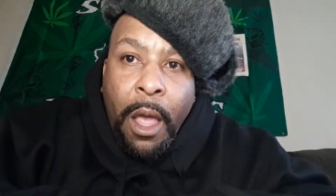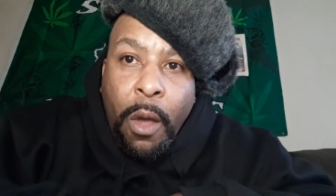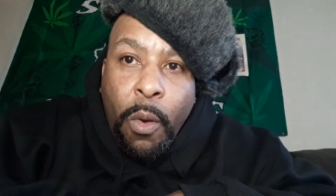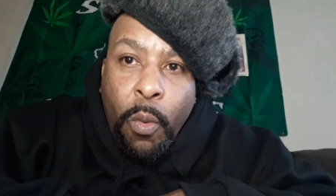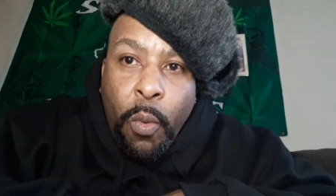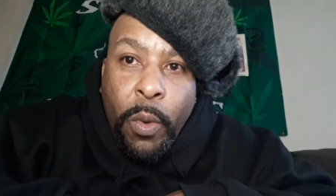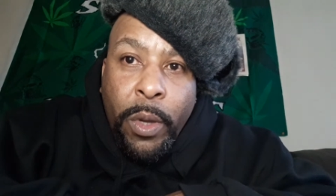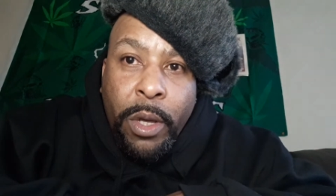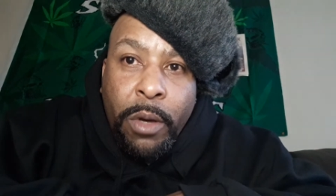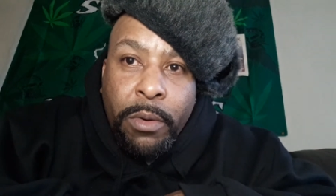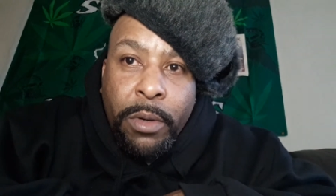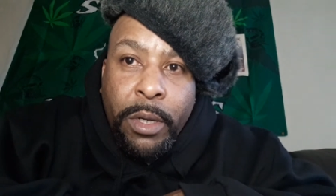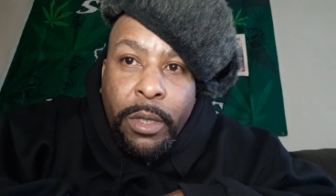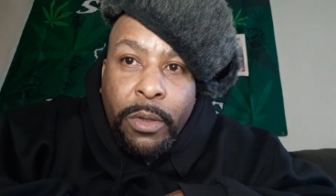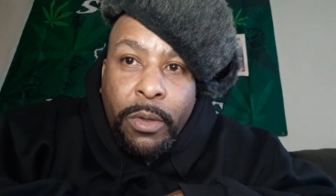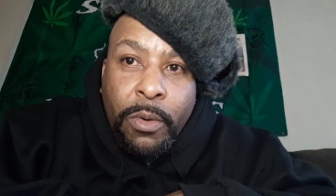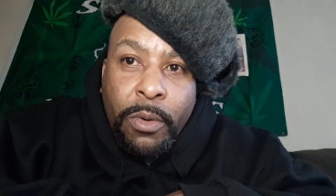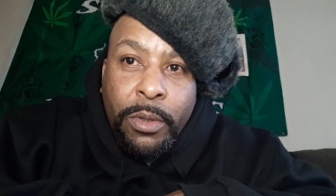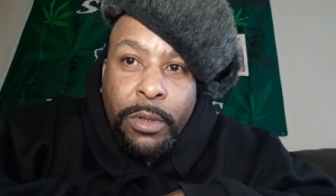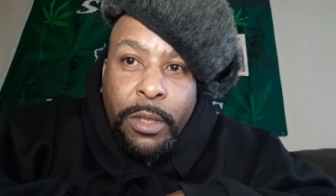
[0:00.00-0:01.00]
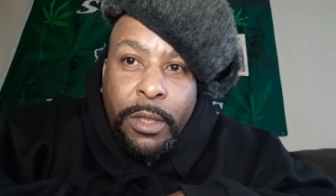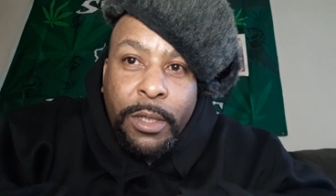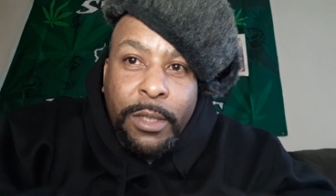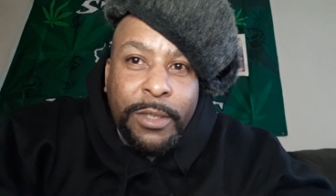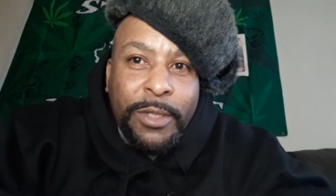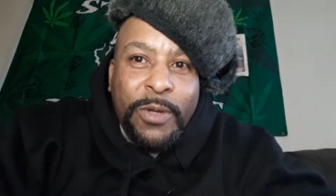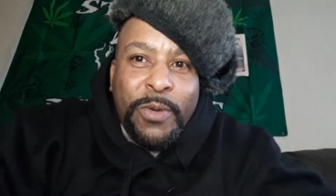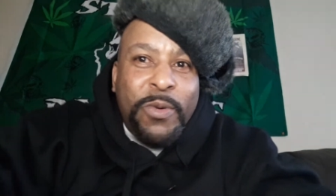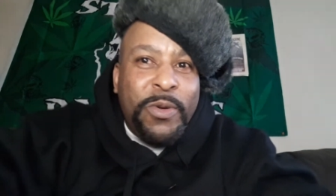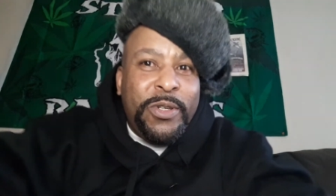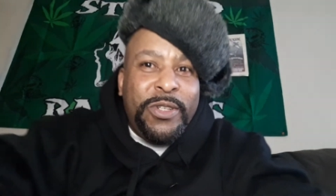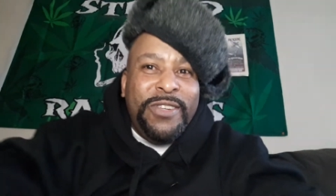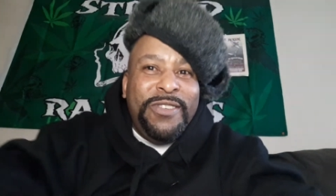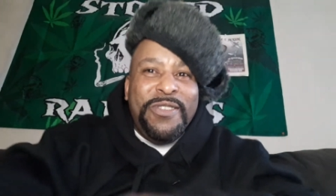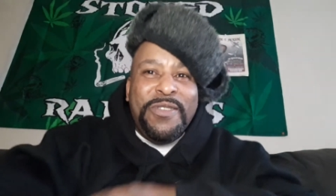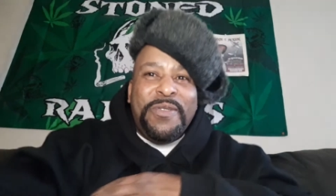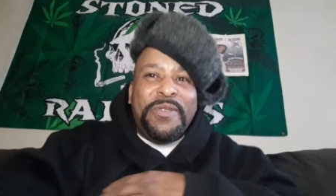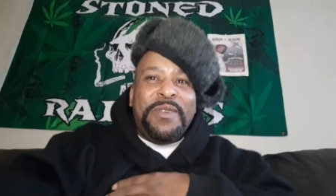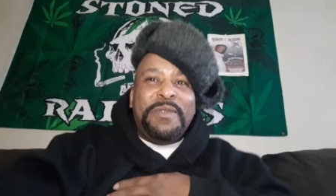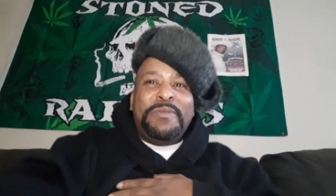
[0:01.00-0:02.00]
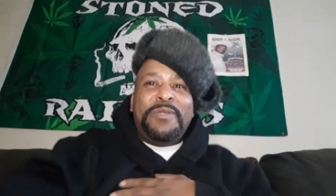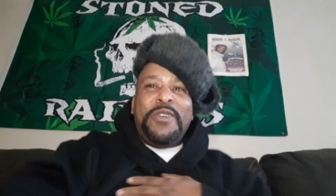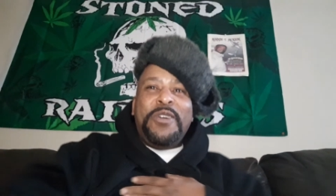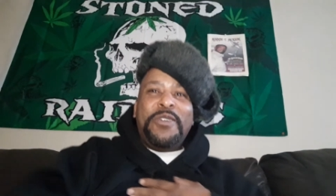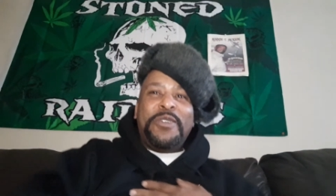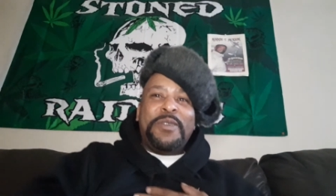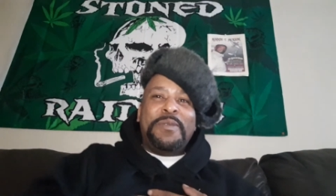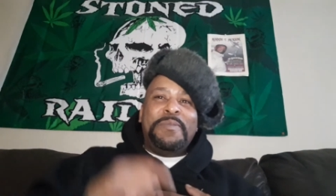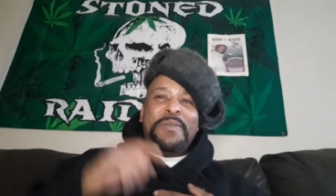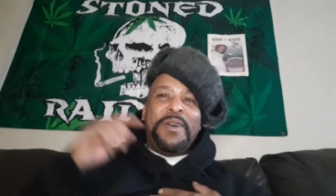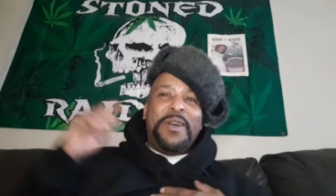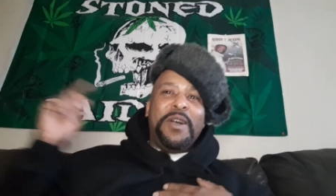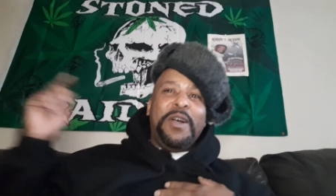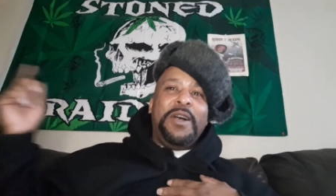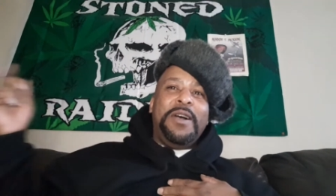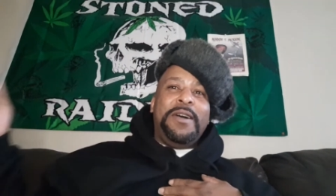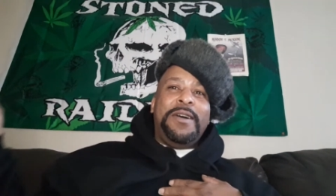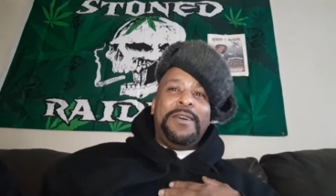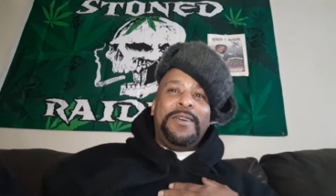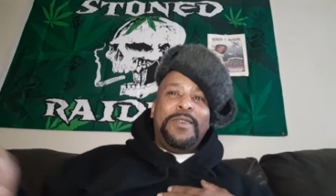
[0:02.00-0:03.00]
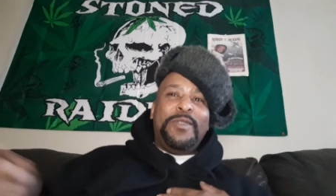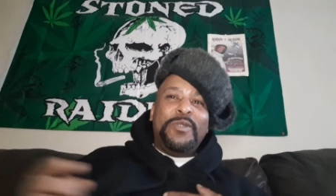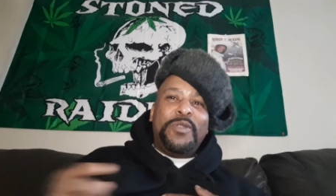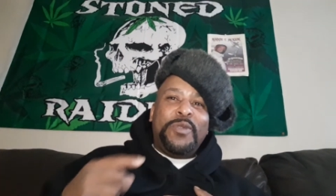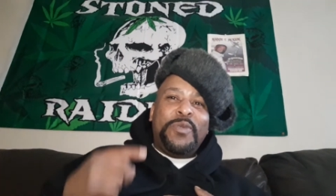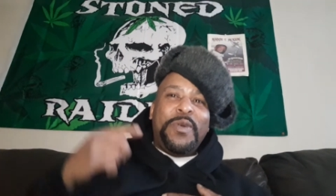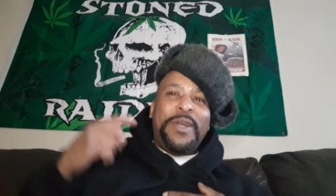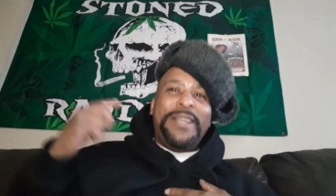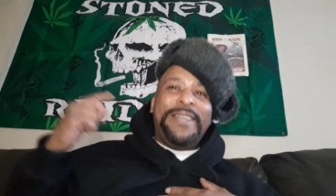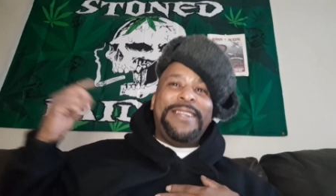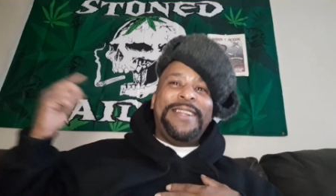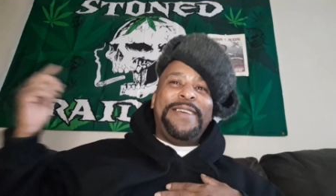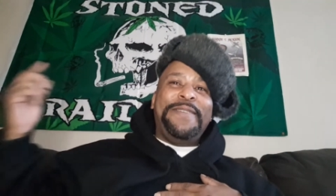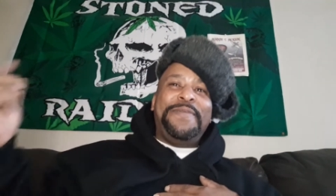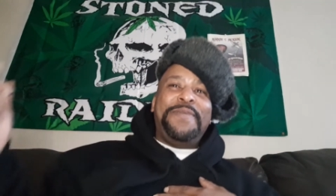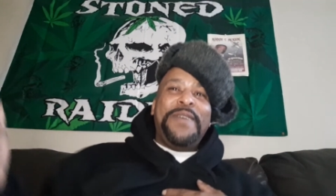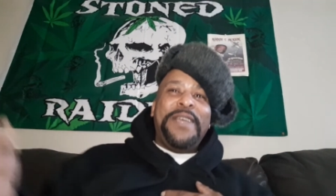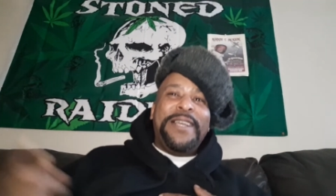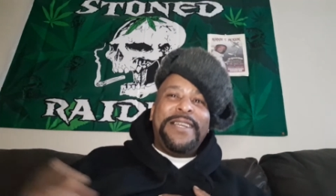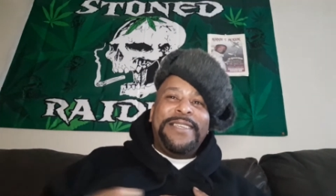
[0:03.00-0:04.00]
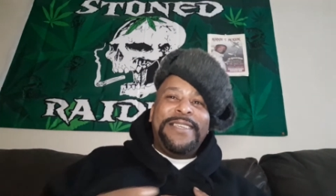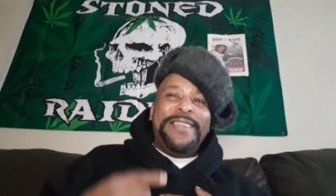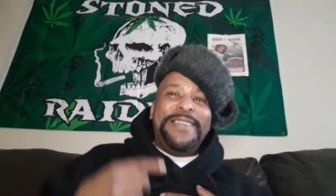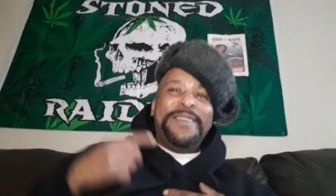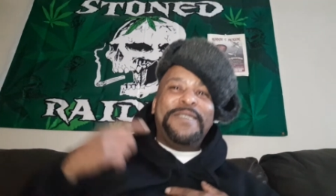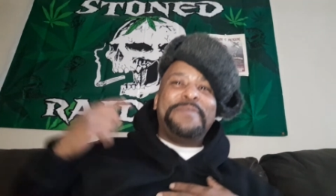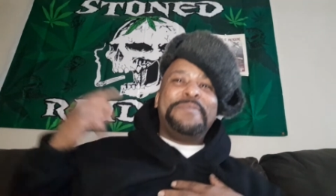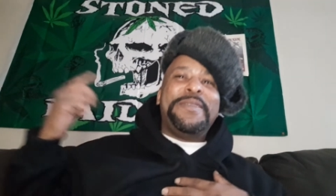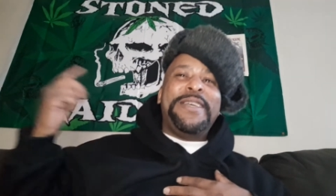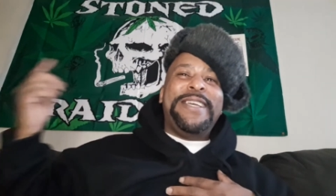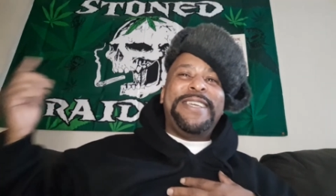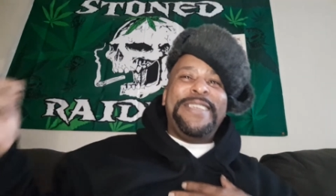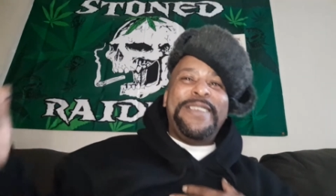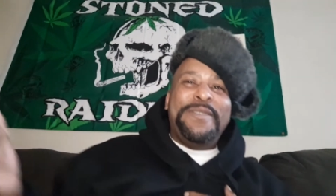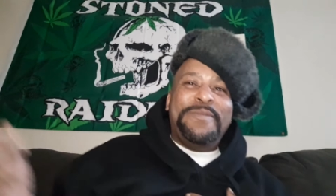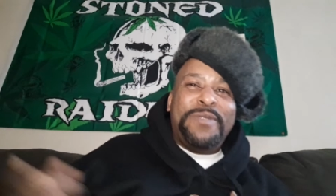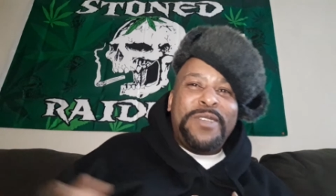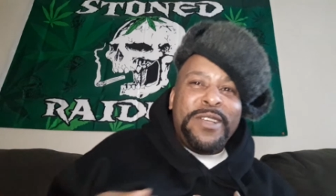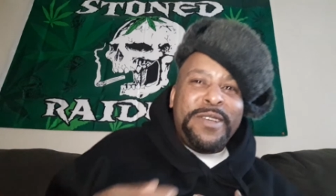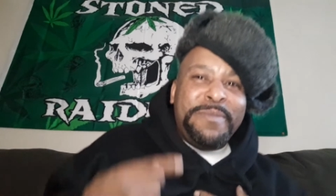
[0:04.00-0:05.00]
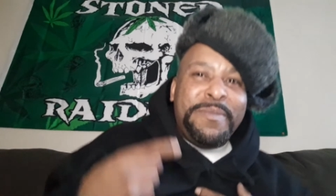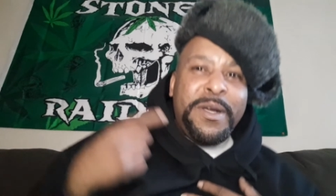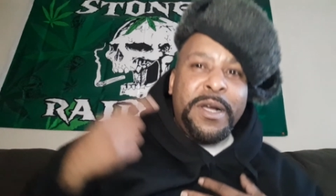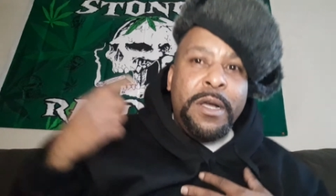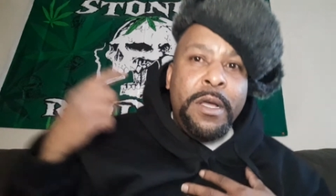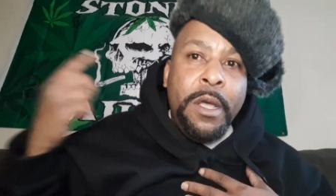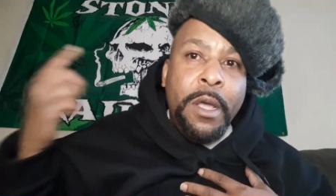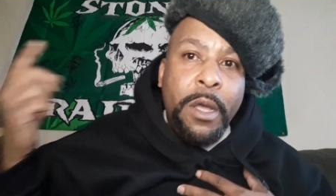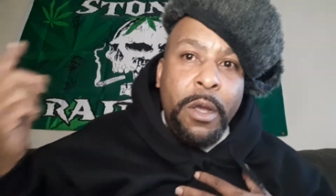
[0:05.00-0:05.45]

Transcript: We gonna get through it to get to it. You know what I'm talking about? Uh-oh, swinging that finger, you know, man. You know what I'm talking about?